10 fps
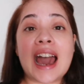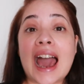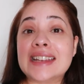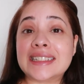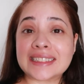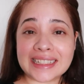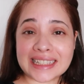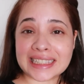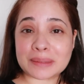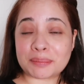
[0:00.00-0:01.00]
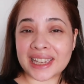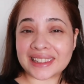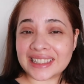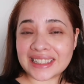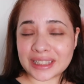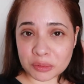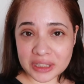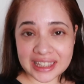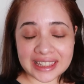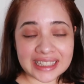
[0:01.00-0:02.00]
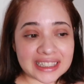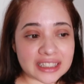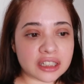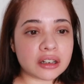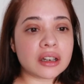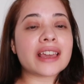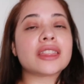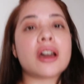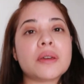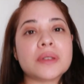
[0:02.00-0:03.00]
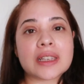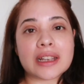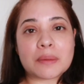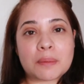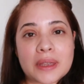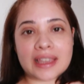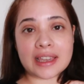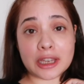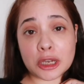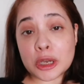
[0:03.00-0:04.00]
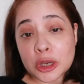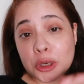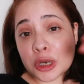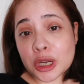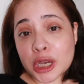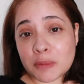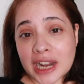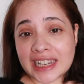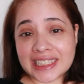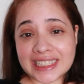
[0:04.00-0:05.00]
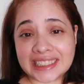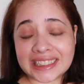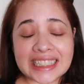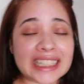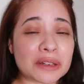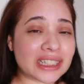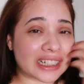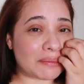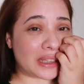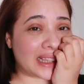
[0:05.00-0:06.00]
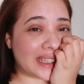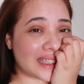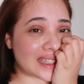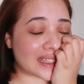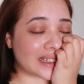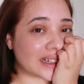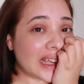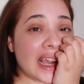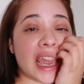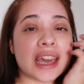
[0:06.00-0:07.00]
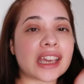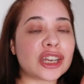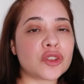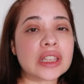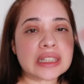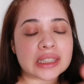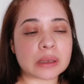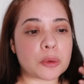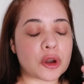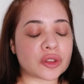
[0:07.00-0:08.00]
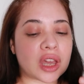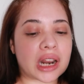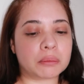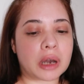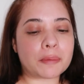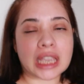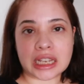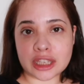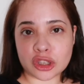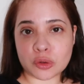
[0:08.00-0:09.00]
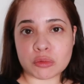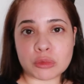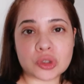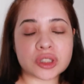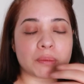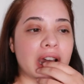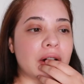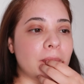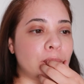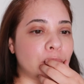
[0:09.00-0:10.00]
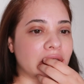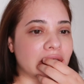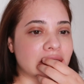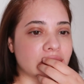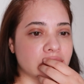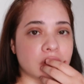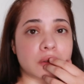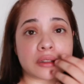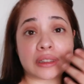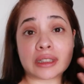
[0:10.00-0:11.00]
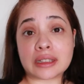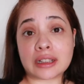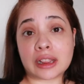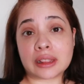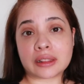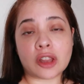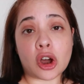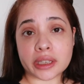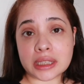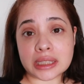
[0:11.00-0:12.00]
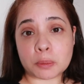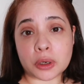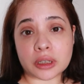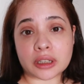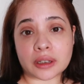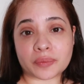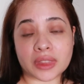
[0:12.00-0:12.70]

I didn't expect this to be this good. I thought it was gonna be good, but I didn't think it was gonna be this good. And I know this is the book that I'm updating you the most about, but it's also the longest book.